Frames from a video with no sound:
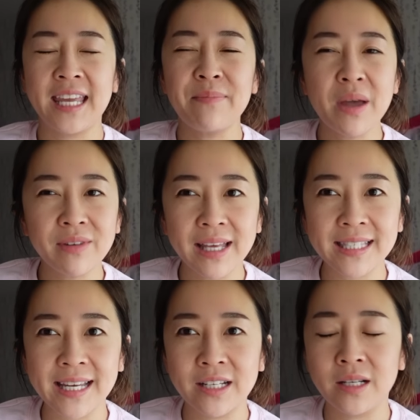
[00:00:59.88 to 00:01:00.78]
think I'm not really
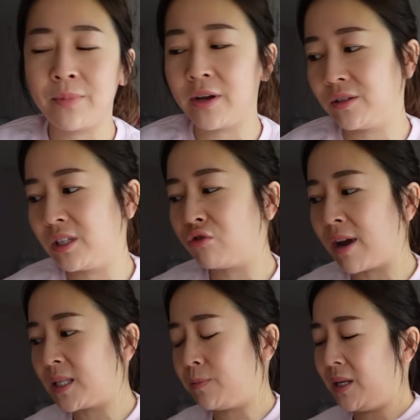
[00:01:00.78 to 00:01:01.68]
excited about the
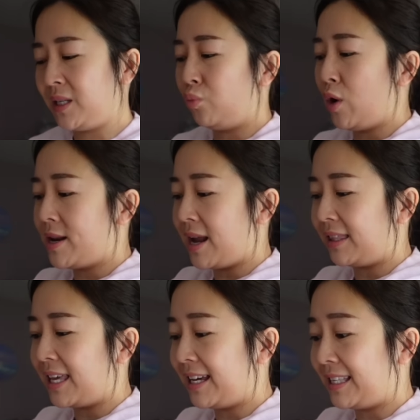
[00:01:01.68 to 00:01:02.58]
dress because one, I
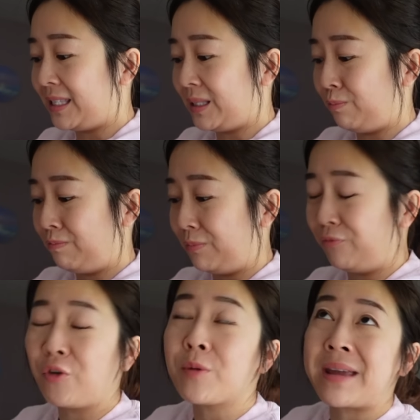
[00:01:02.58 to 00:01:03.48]
think it's
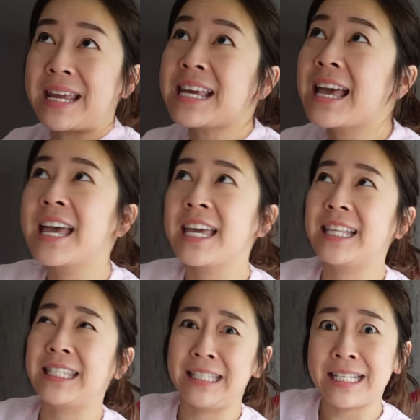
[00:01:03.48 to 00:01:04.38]
for me,
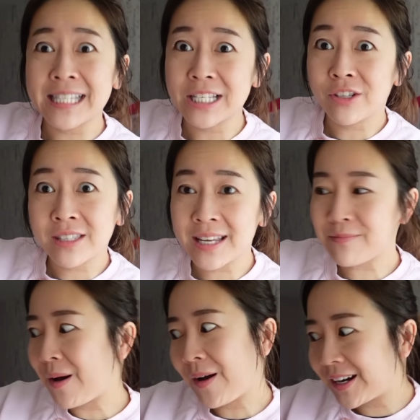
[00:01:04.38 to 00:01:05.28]
it's the least
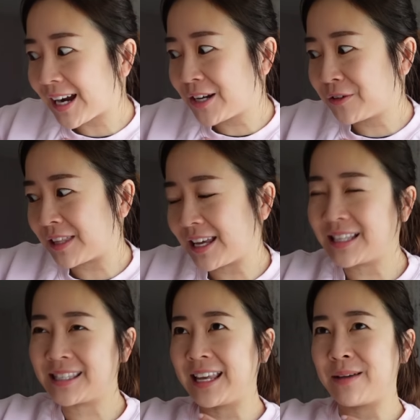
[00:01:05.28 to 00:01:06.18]
interesting part. I don't think
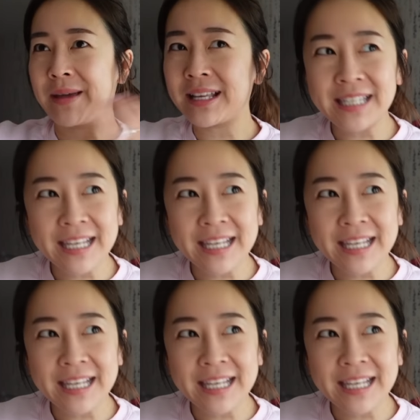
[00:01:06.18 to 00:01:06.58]
it's like a big